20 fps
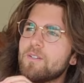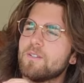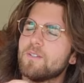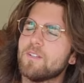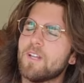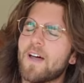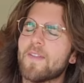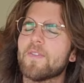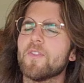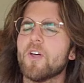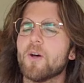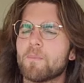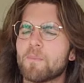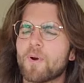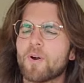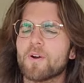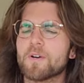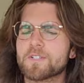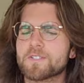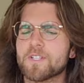not the
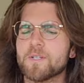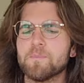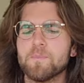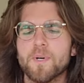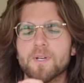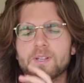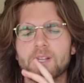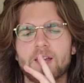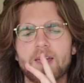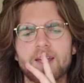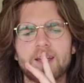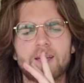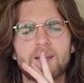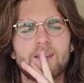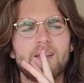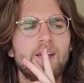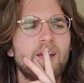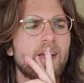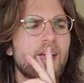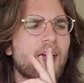person, but like
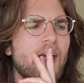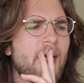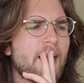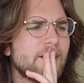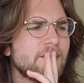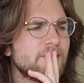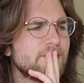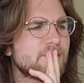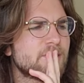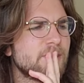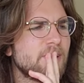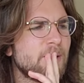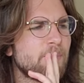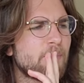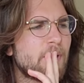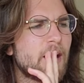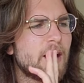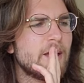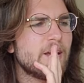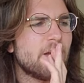has, in
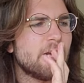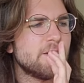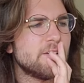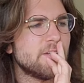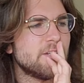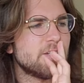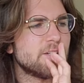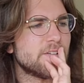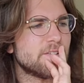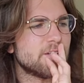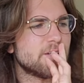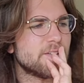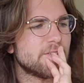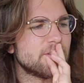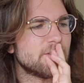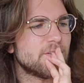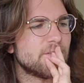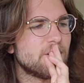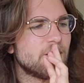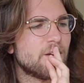my idea
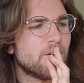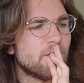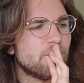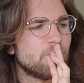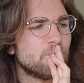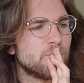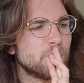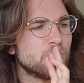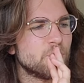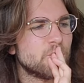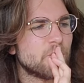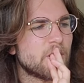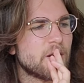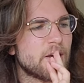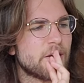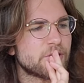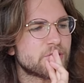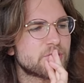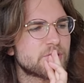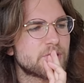of
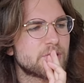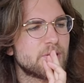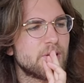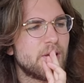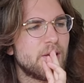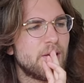bluegrass,